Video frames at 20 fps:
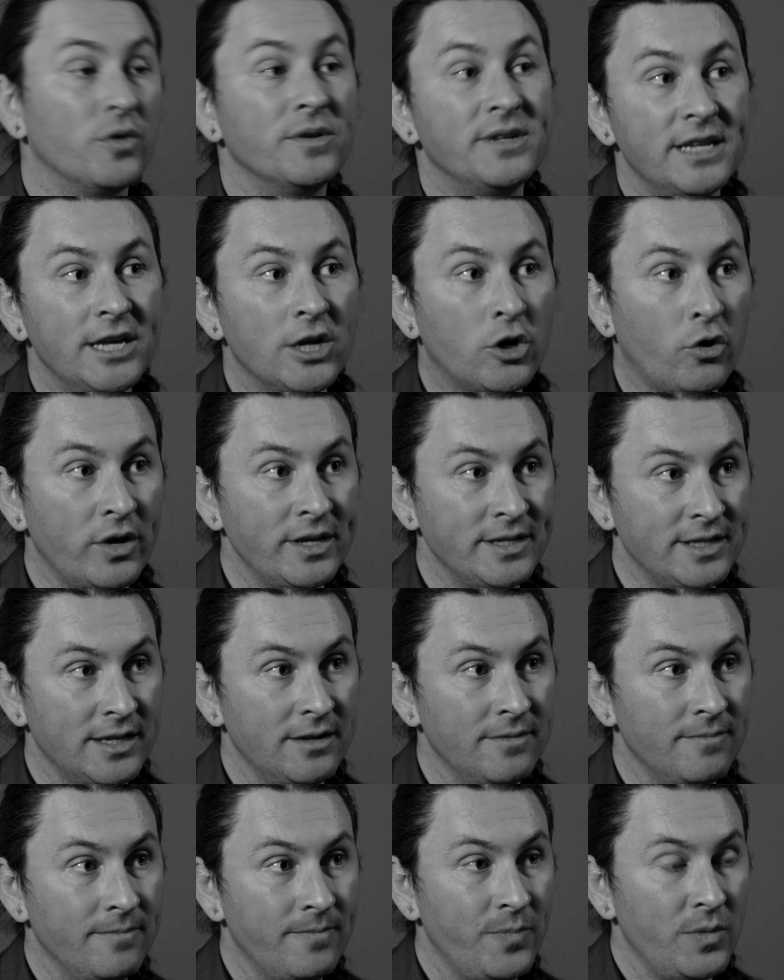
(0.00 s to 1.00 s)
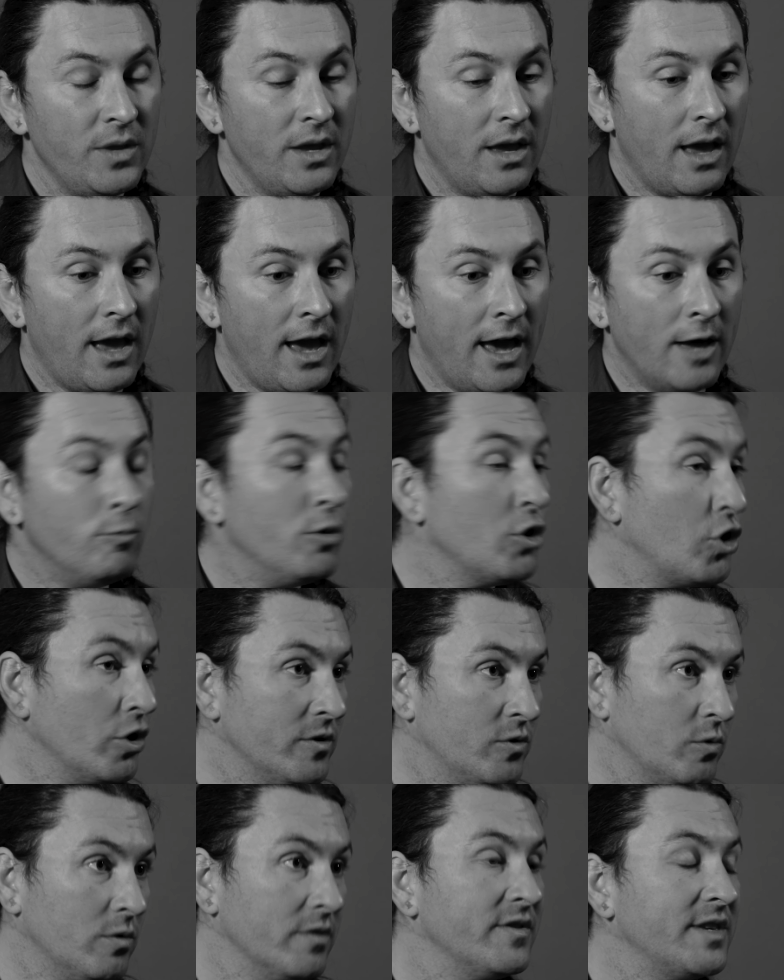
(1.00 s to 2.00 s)
are decreasing, and which are
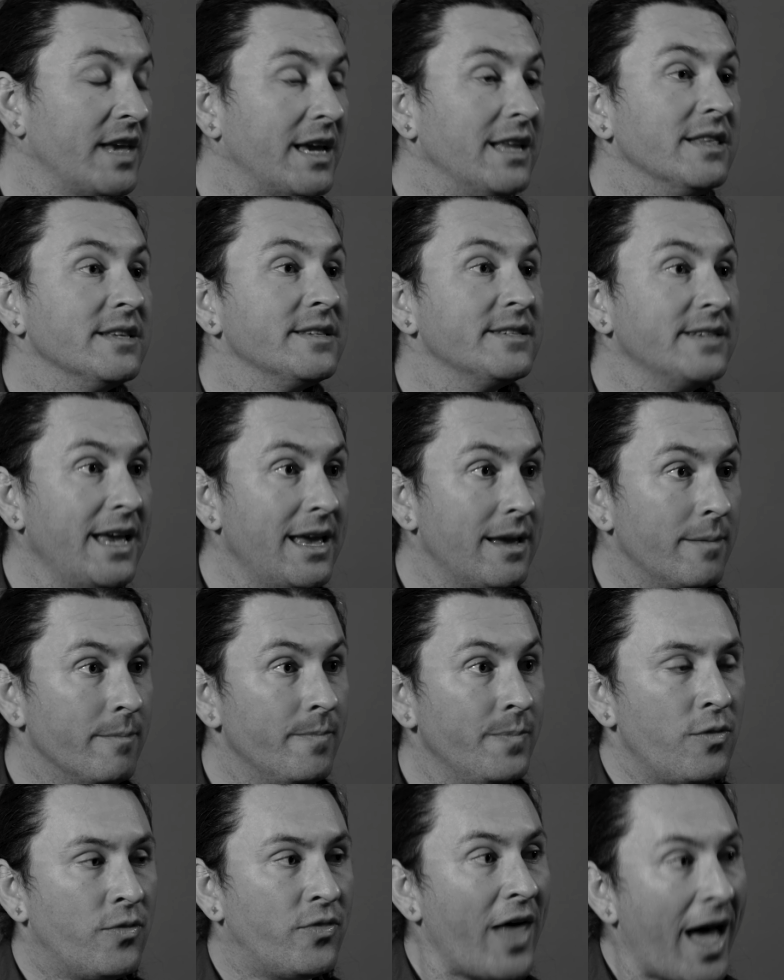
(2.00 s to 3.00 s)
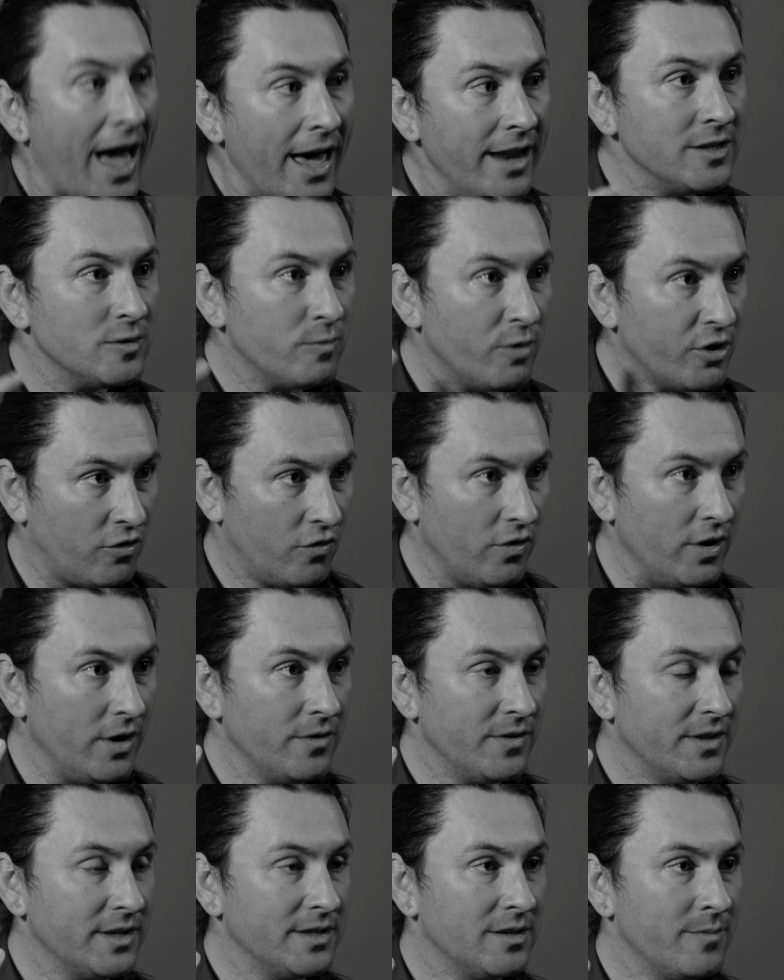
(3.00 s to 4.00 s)
sort of staying the same. That is what
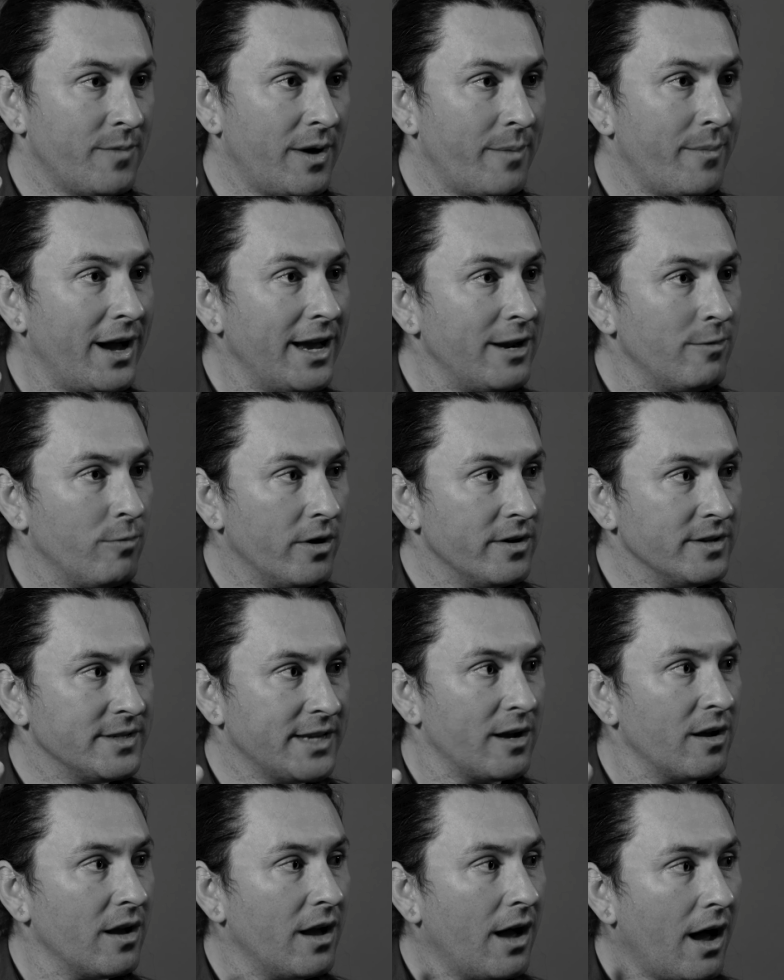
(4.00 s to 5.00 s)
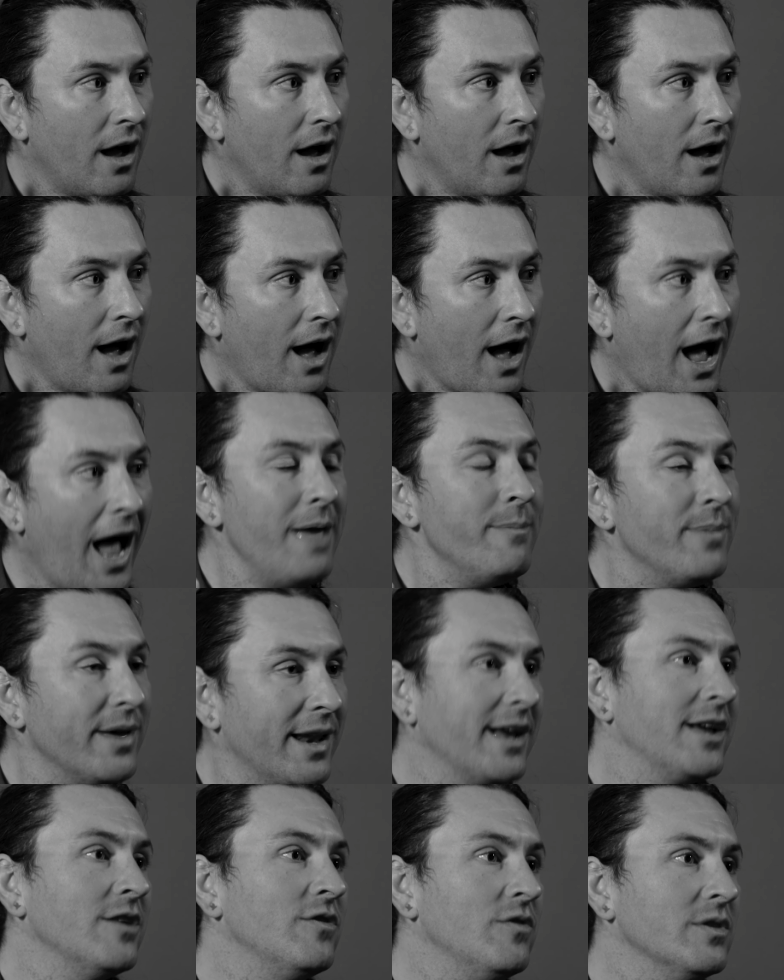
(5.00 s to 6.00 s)
triggered this in my mind, where it's like, I bet
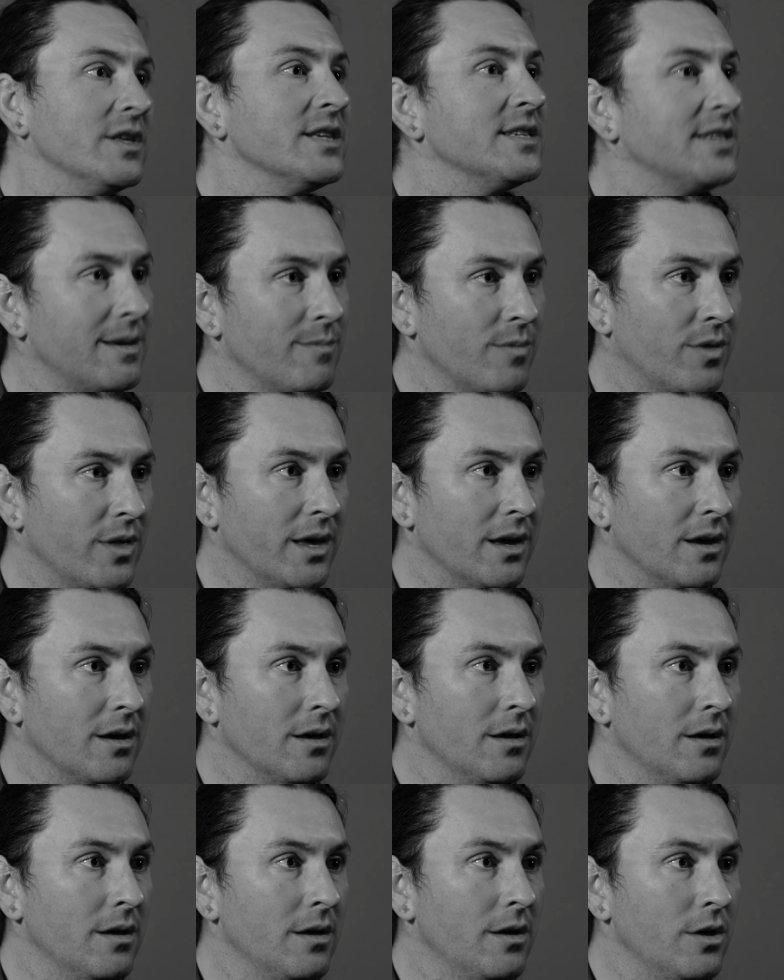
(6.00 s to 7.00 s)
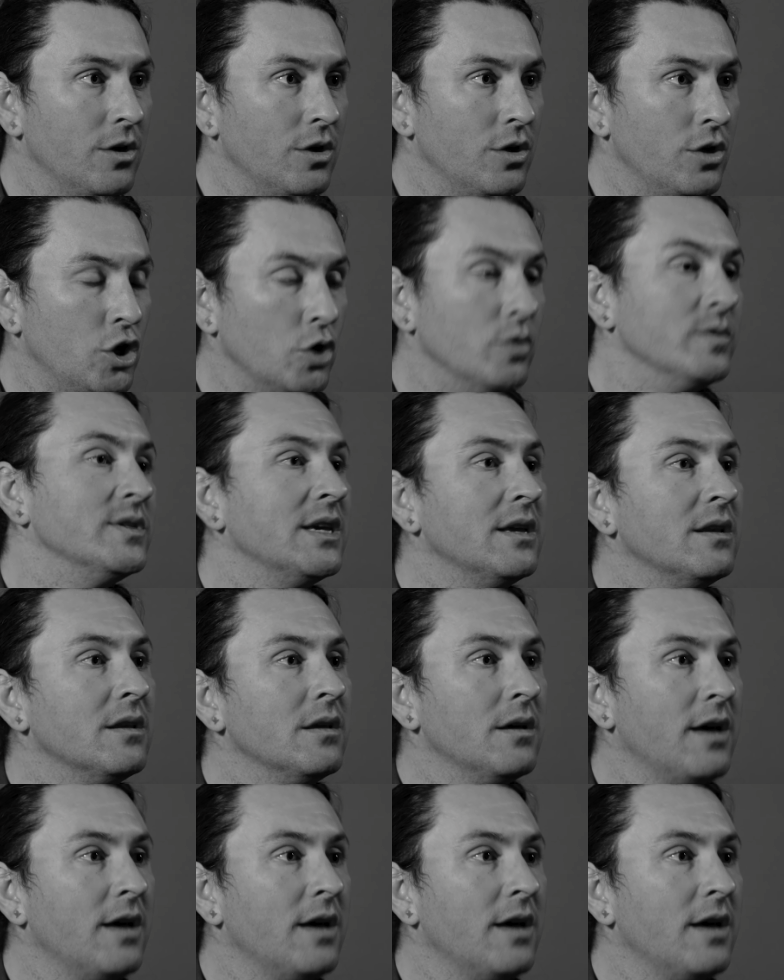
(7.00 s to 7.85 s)
I could do the same thing using